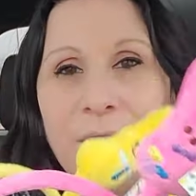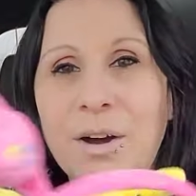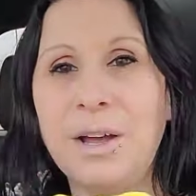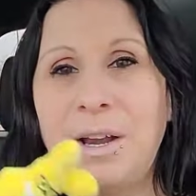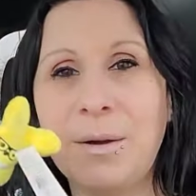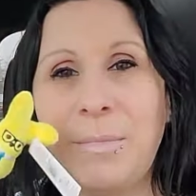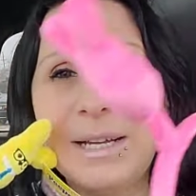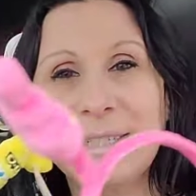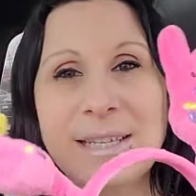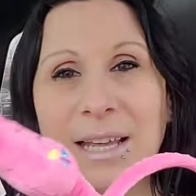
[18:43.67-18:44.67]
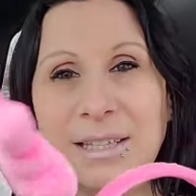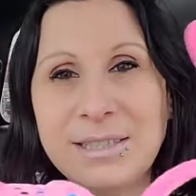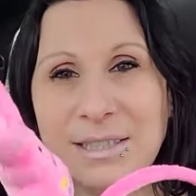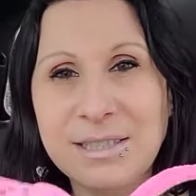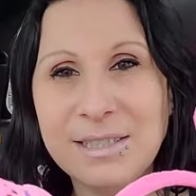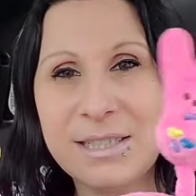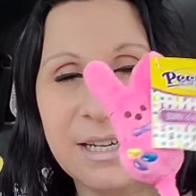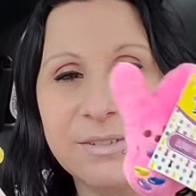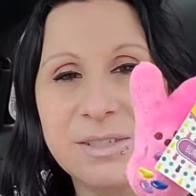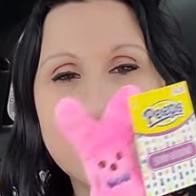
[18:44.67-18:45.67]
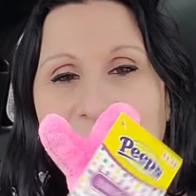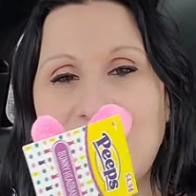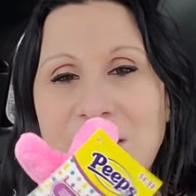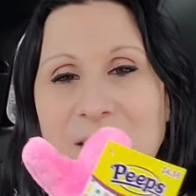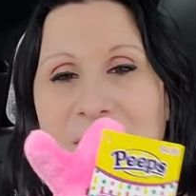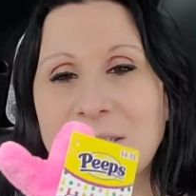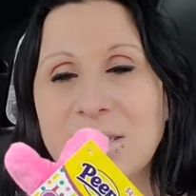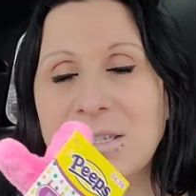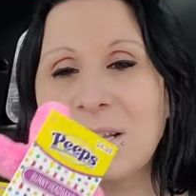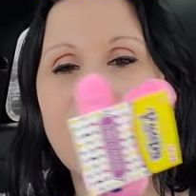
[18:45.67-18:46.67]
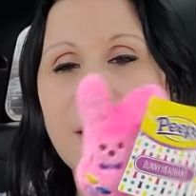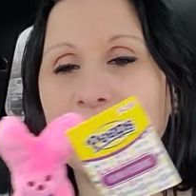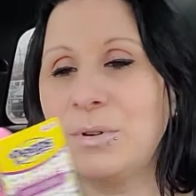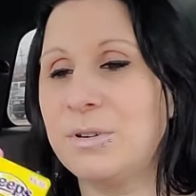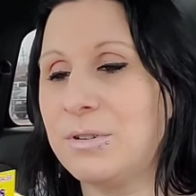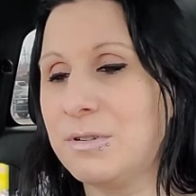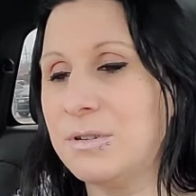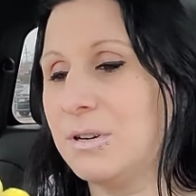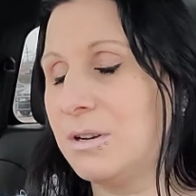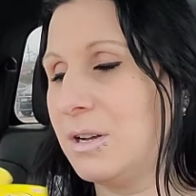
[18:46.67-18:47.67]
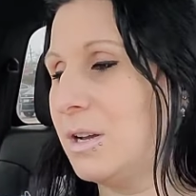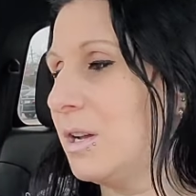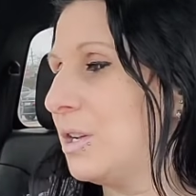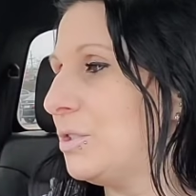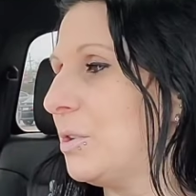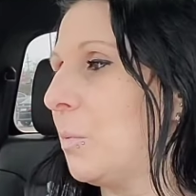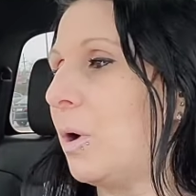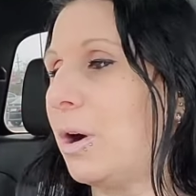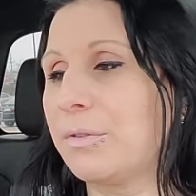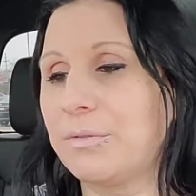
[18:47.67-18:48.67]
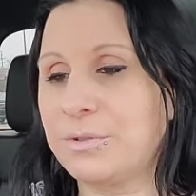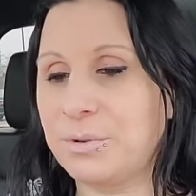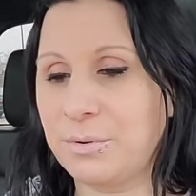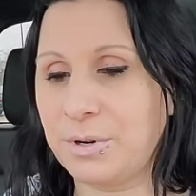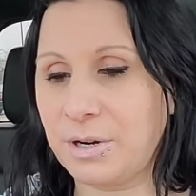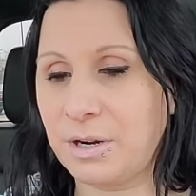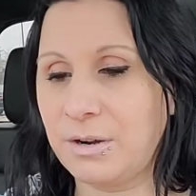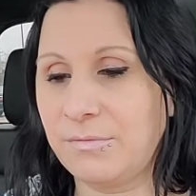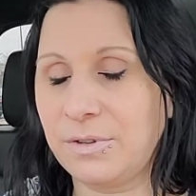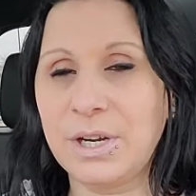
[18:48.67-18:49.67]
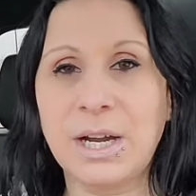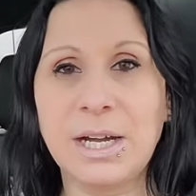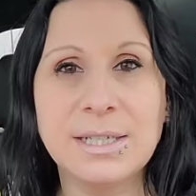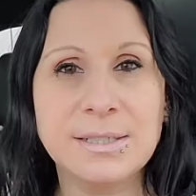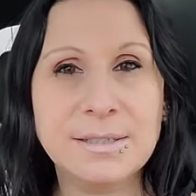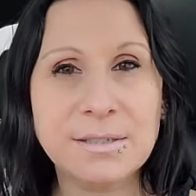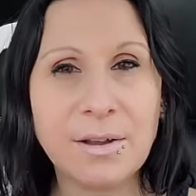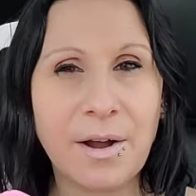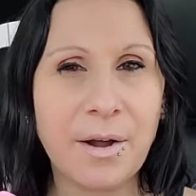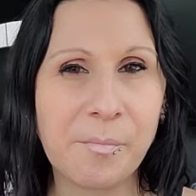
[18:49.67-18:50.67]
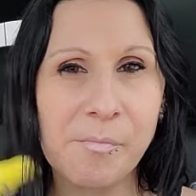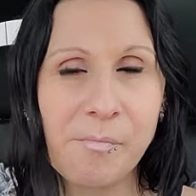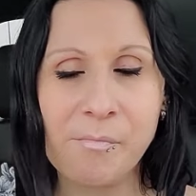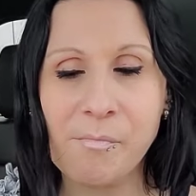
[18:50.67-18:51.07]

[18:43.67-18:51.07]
on my skeletons downstairs. I will do a walkthrough tour for you guys um,